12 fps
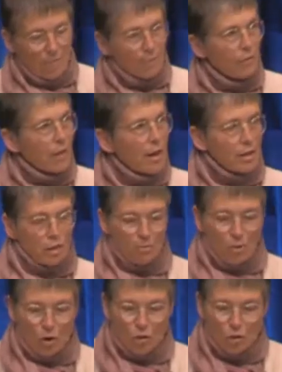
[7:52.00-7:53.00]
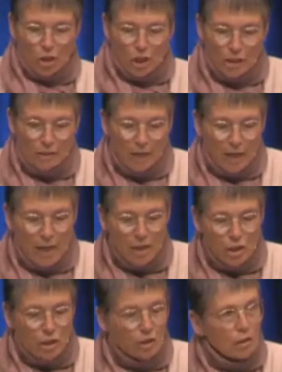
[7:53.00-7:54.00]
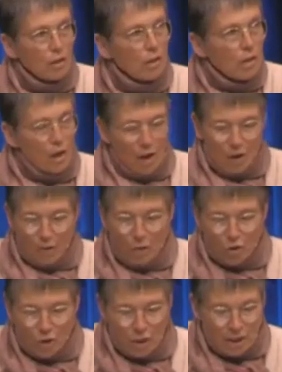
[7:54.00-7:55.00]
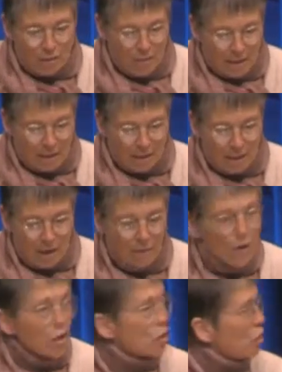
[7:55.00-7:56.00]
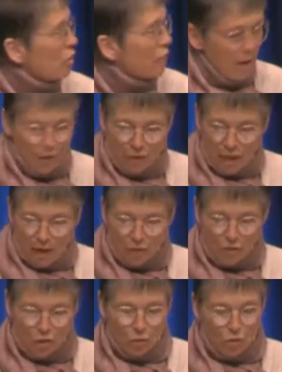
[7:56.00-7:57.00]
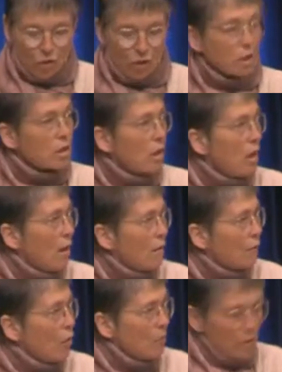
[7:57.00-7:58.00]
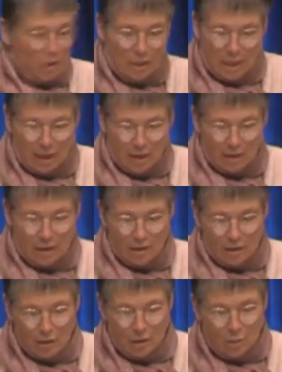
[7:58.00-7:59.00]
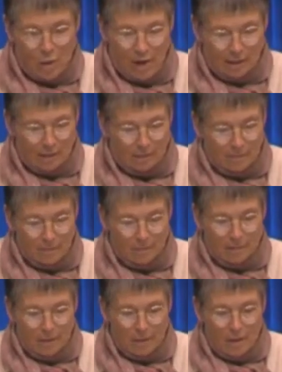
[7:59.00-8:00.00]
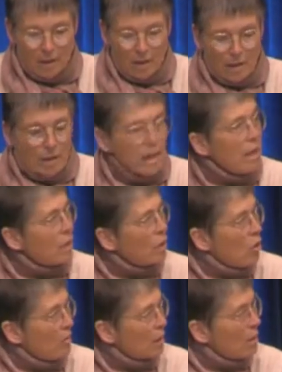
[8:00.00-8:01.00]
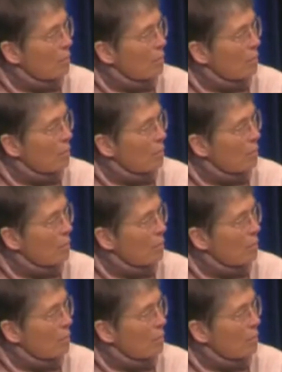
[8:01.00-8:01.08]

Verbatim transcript: provides a moral justification for systematic diversion of healthcare resources from the sick to the well. The economic